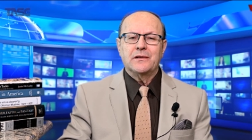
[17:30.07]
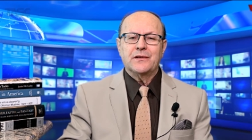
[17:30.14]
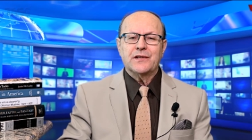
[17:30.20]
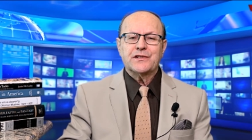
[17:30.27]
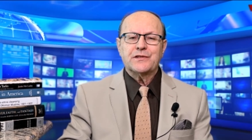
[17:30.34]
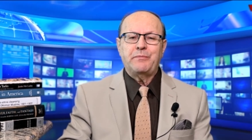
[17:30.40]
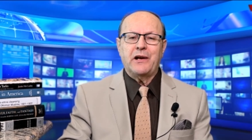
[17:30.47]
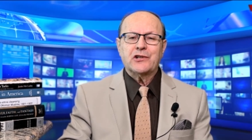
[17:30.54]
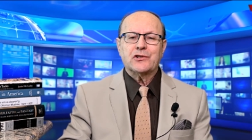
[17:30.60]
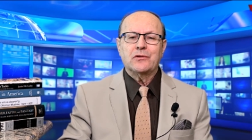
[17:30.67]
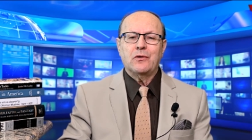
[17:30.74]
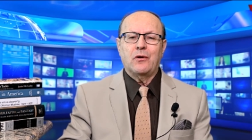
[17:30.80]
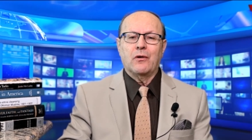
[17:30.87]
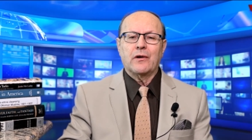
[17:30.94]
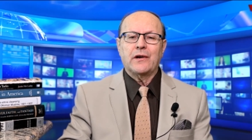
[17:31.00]
the
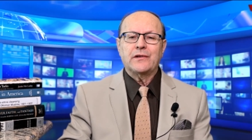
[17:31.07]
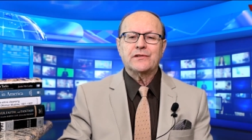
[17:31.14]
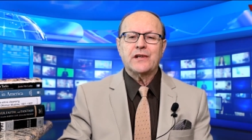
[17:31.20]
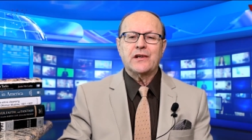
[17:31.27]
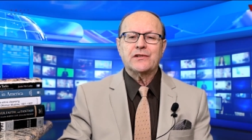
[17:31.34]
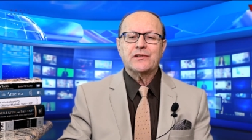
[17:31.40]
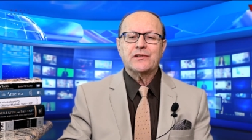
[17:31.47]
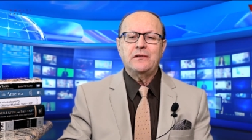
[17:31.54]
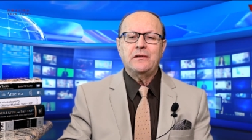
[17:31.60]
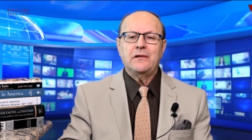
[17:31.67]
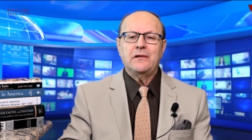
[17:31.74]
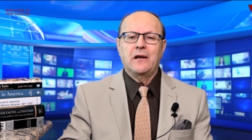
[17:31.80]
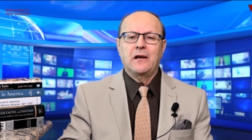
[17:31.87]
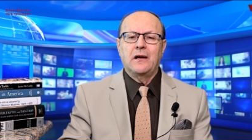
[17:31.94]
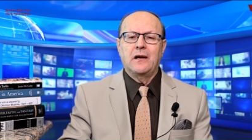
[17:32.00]
special organization,
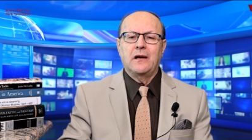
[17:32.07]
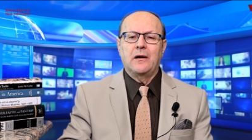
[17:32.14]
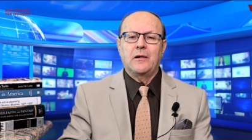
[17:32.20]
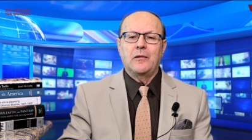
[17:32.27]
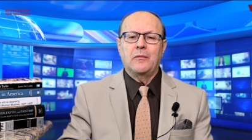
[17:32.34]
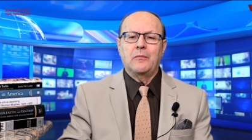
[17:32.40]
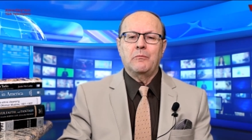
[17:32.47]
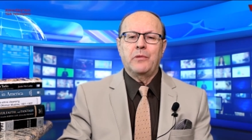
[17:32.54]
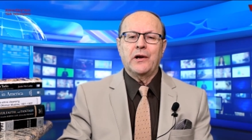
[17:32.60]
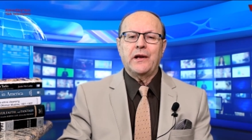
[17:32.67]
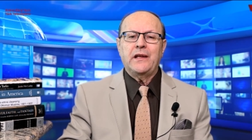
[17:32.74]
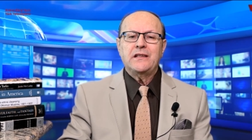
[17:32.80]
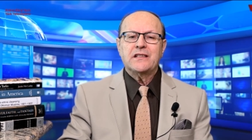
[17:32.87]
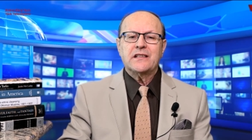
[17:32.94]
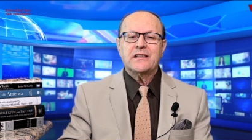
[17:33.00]

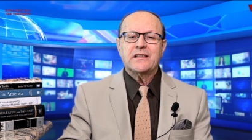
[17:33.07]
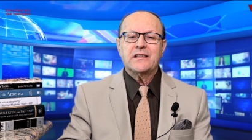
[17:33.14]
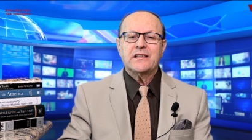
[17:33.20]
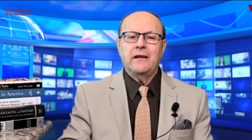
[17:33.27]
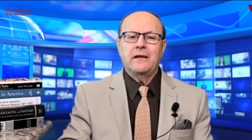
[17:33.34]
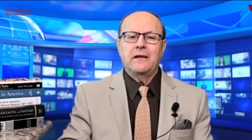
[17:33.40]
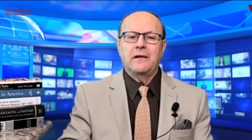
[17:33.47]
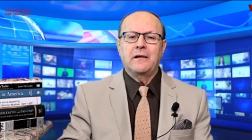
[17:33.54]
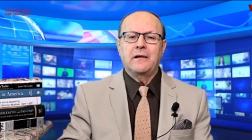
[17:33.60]
but instead